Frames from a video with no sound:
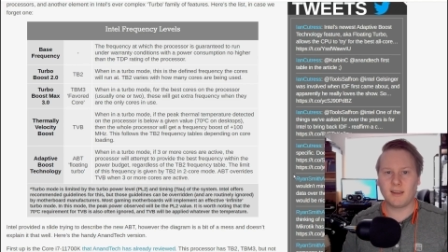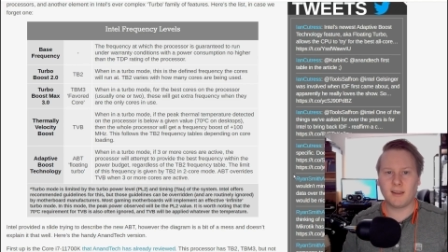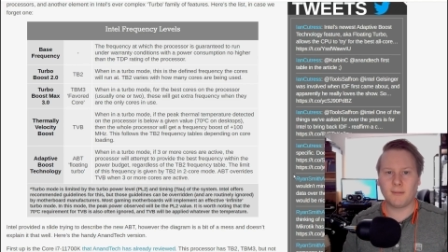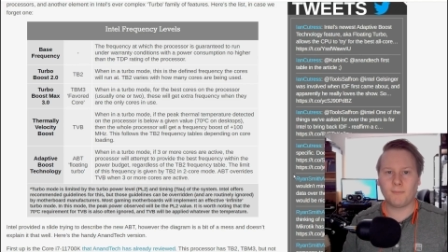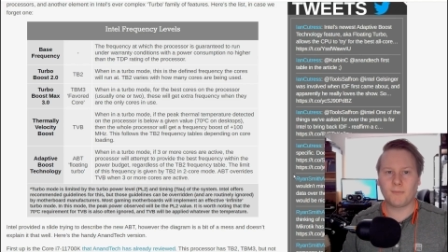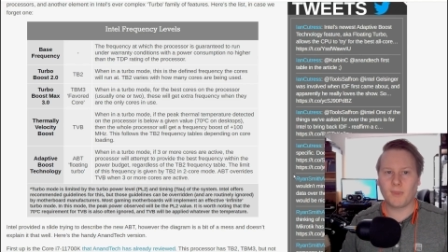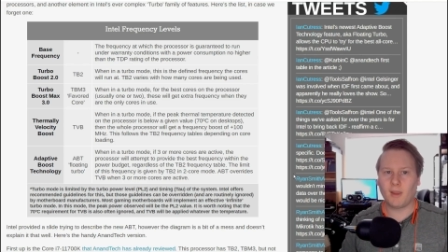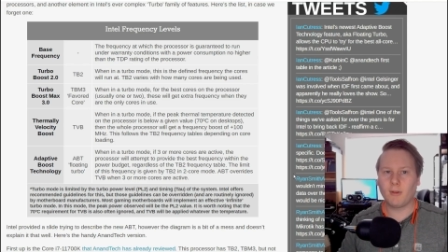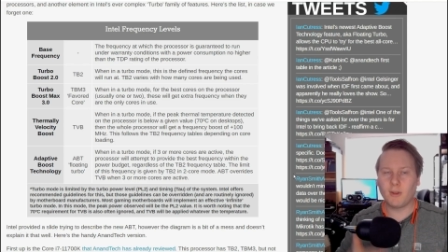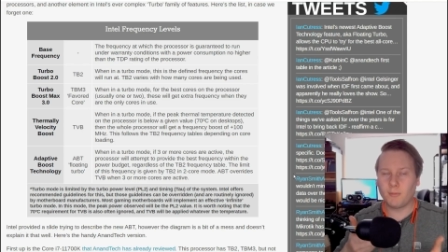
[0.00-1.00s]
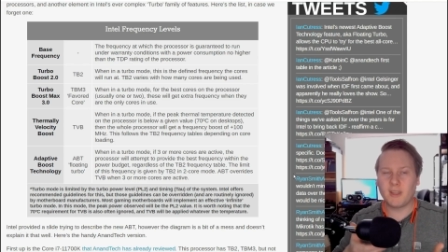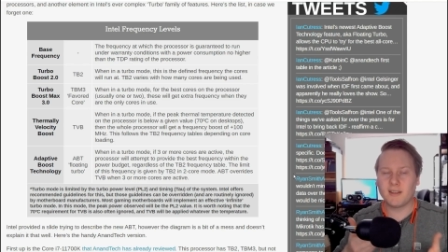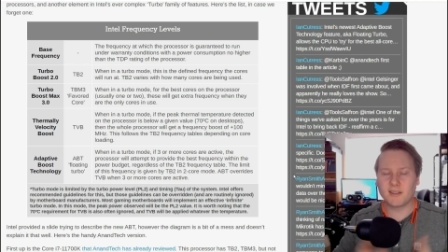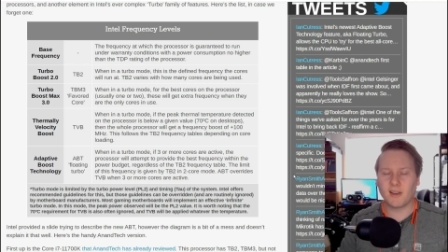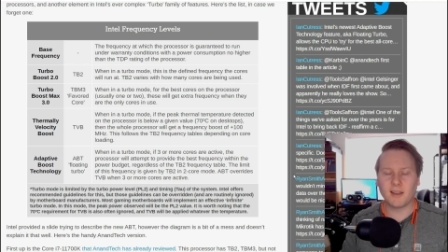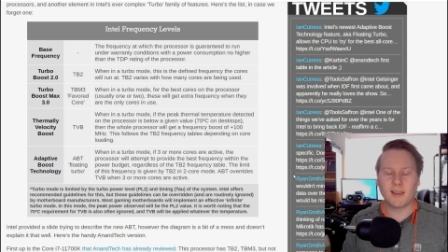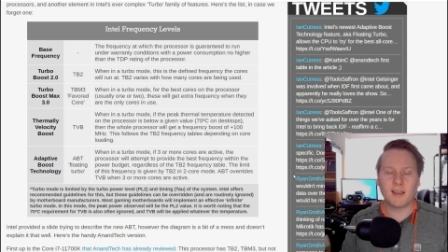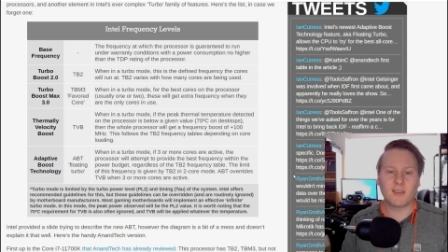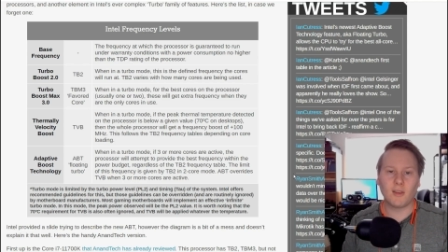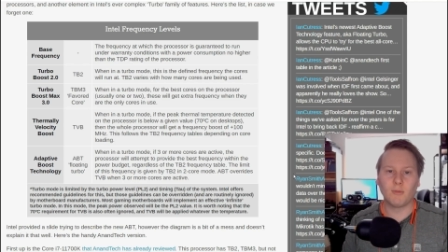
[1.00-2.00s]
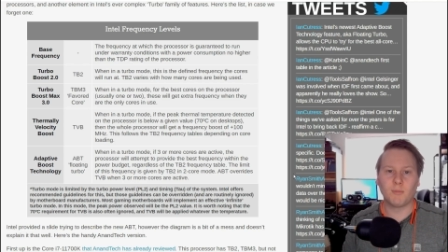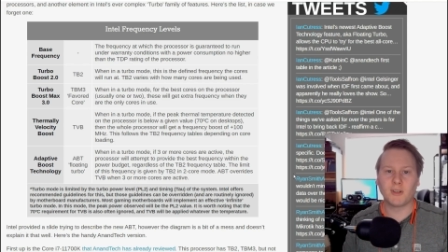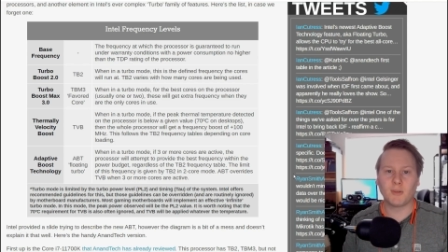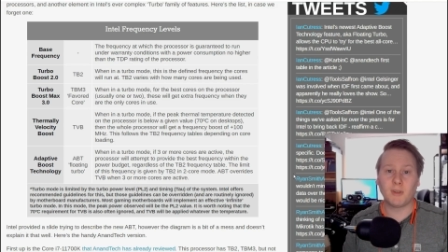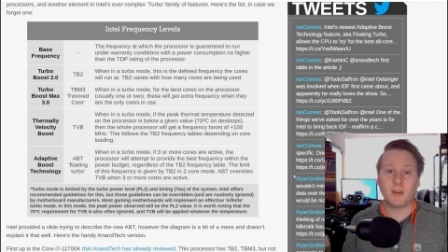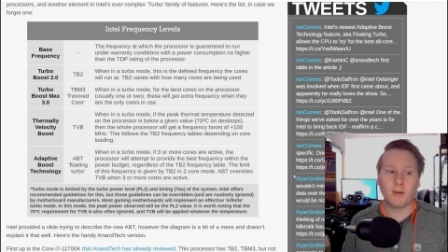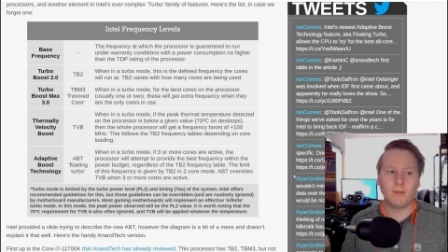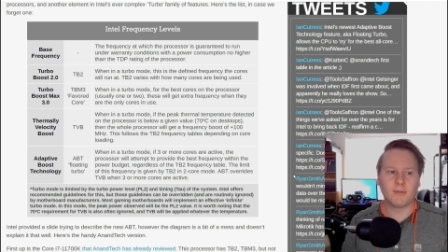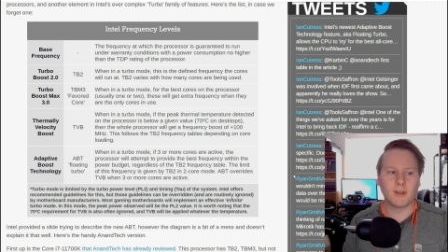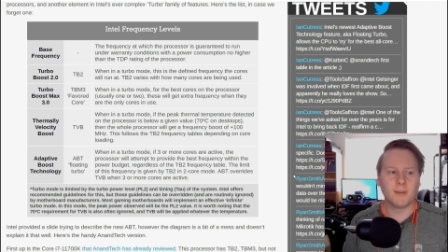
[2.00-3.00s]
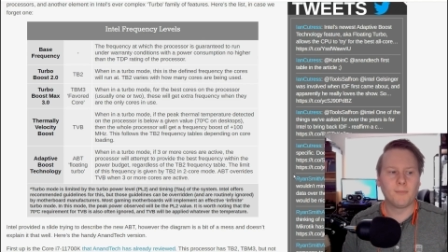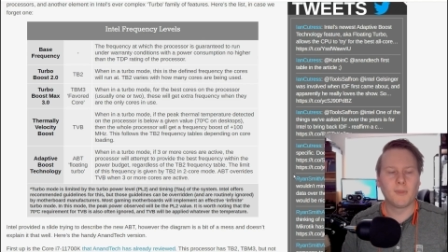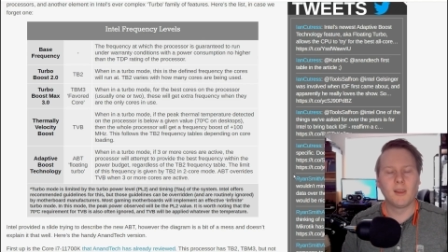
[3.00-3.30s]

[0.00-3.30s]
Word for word: Um, you'll be inside that thermal budget window, hopefully.